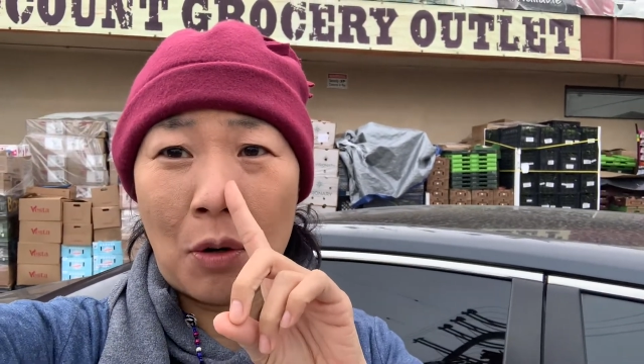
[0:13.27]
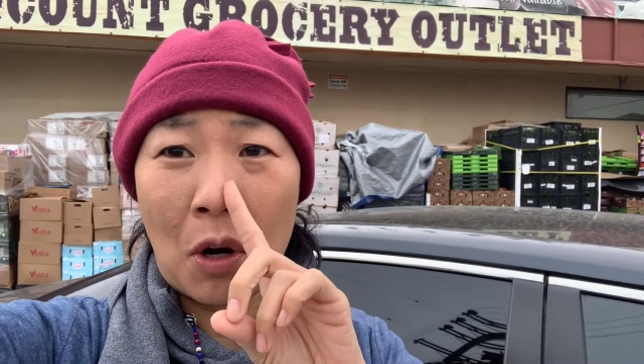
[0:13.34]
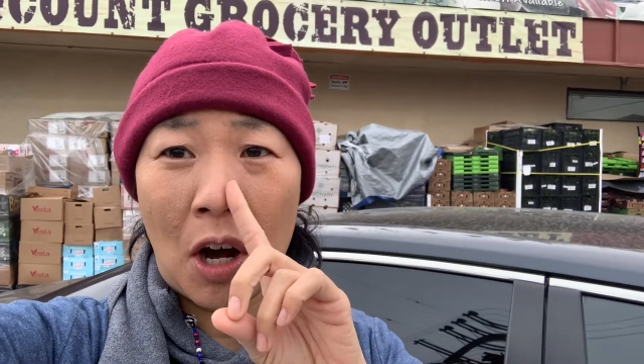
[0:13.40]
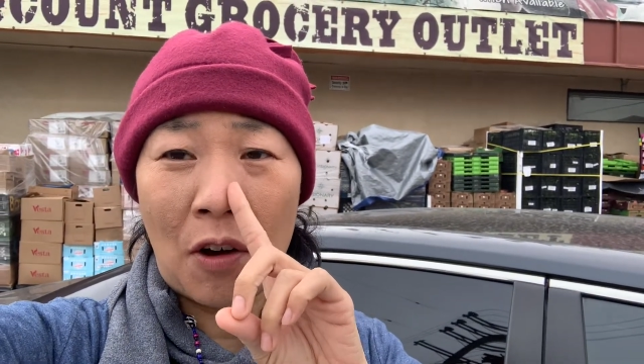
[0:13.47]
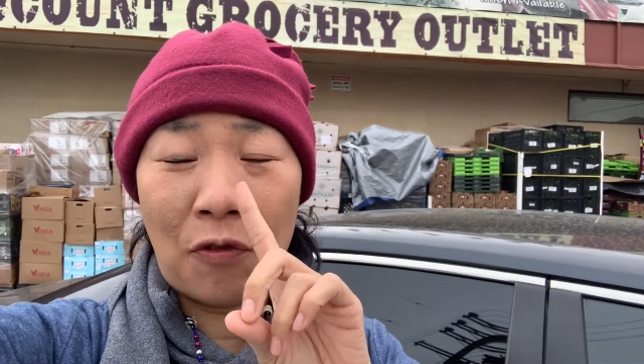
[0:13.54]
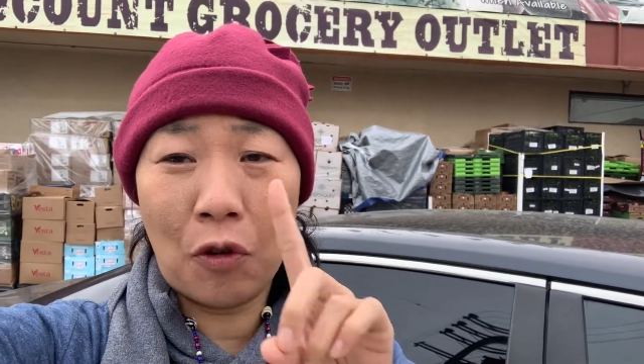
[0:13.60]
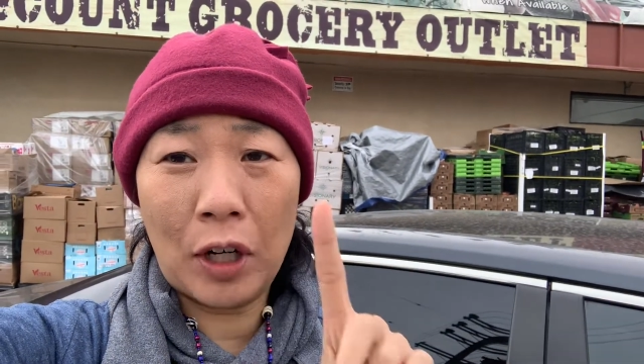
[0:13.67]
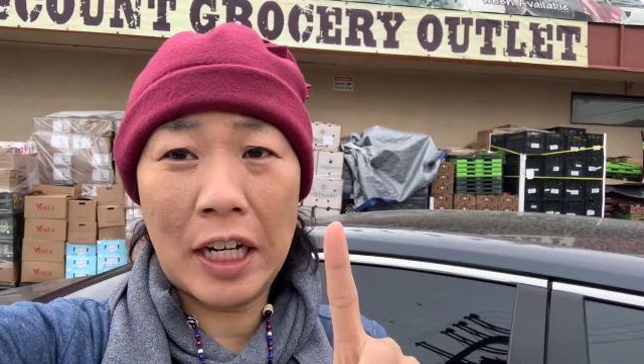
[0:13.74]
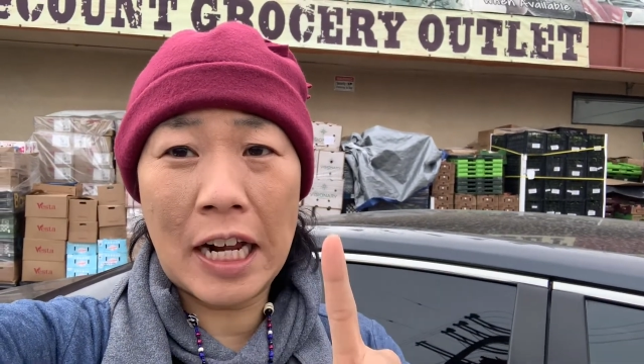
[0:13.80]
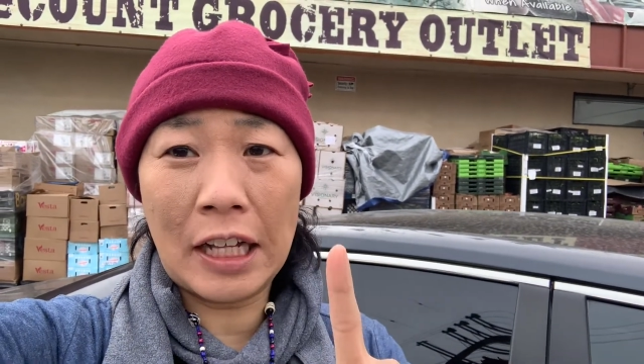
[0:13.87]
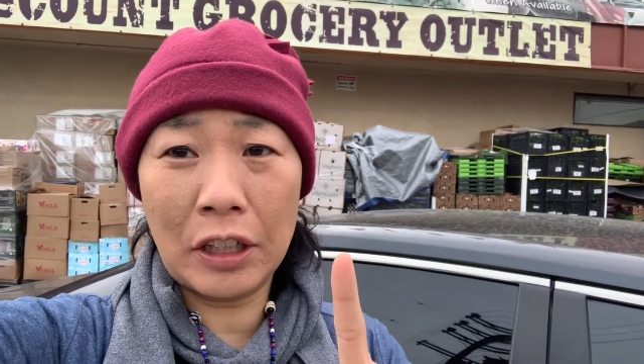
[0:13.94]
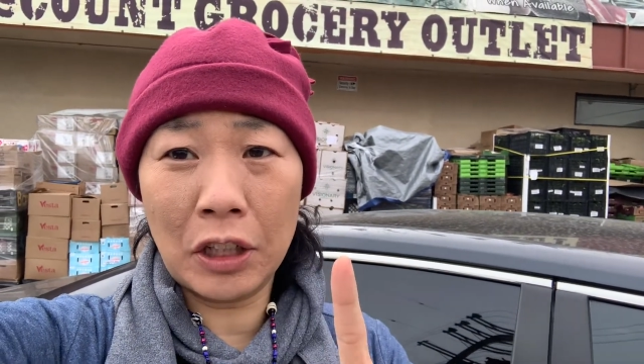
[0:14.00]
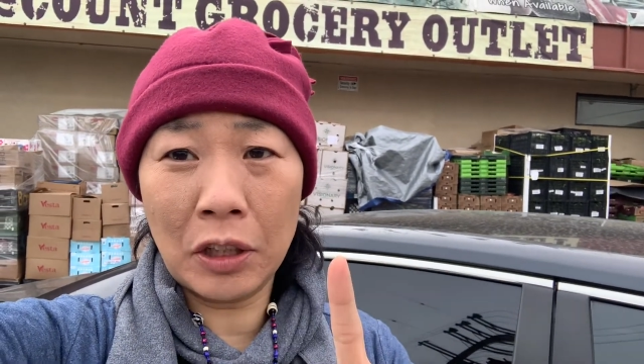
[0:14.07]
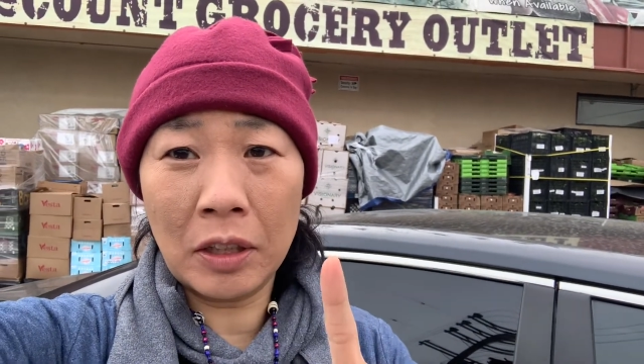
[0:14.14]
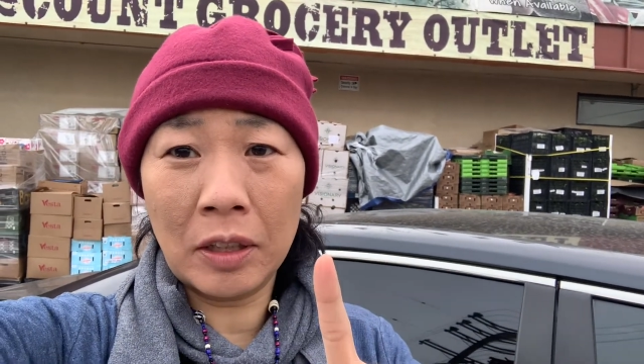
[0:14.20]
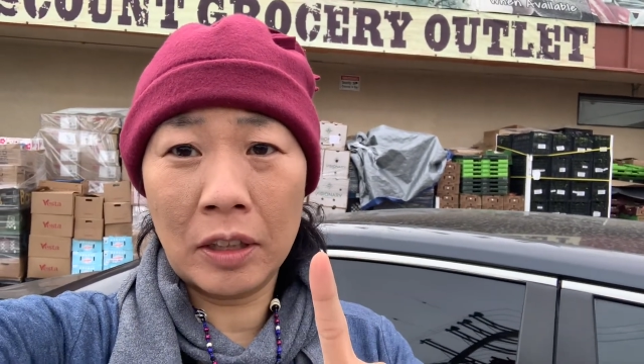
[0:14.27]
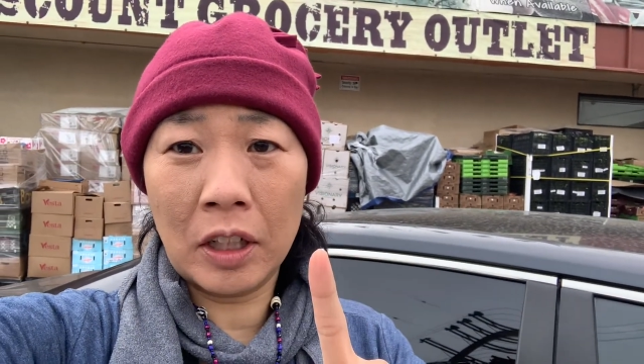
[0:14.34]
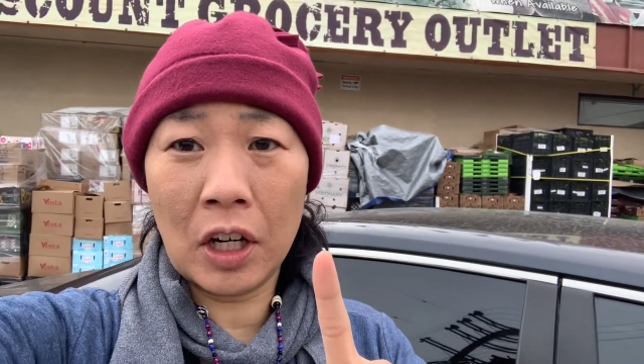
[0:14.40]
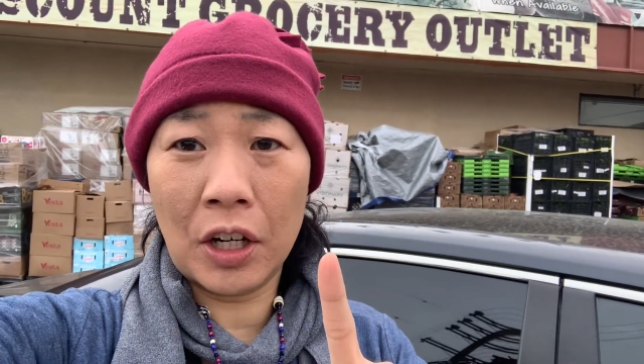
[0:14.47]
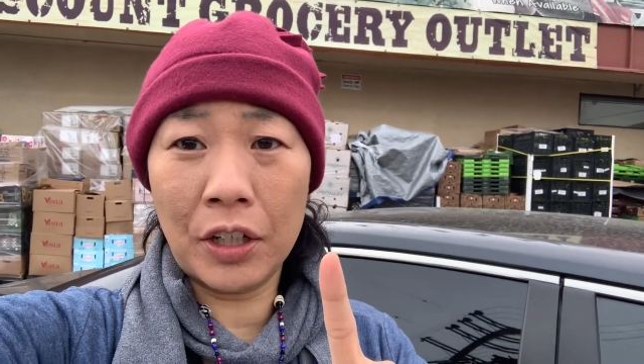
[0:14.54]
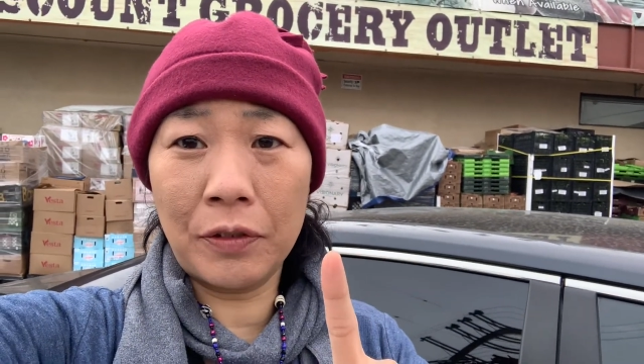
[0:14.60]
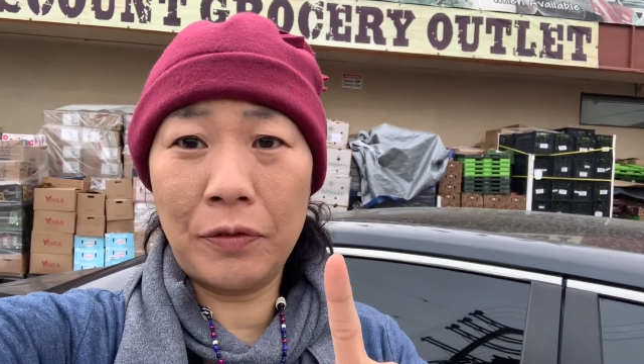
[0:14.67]
a forty dollar
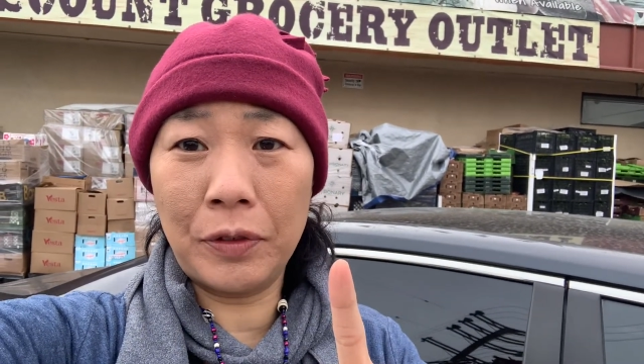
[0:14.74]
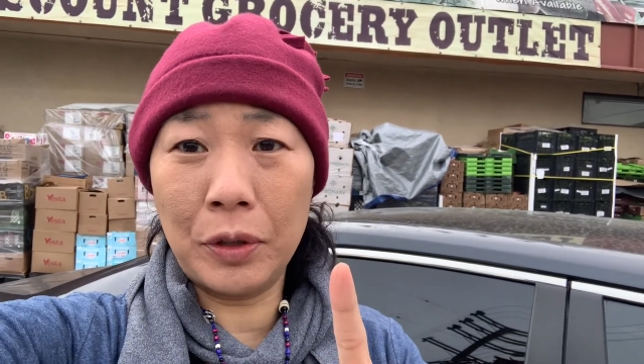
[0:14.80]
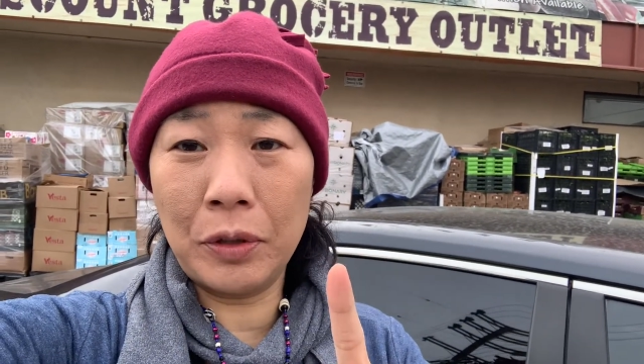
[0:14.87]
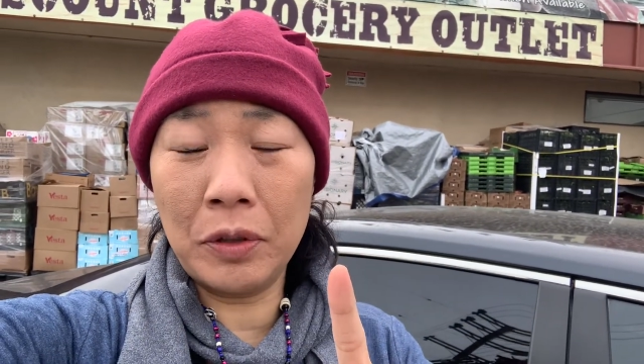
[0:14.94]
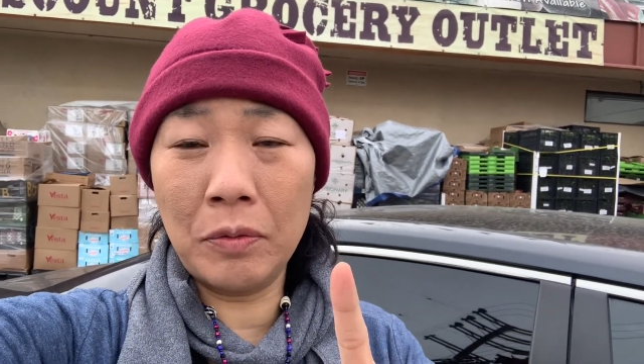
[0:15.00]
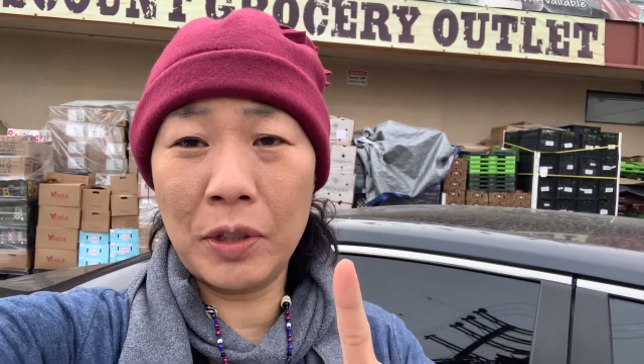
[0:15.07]
cart of food,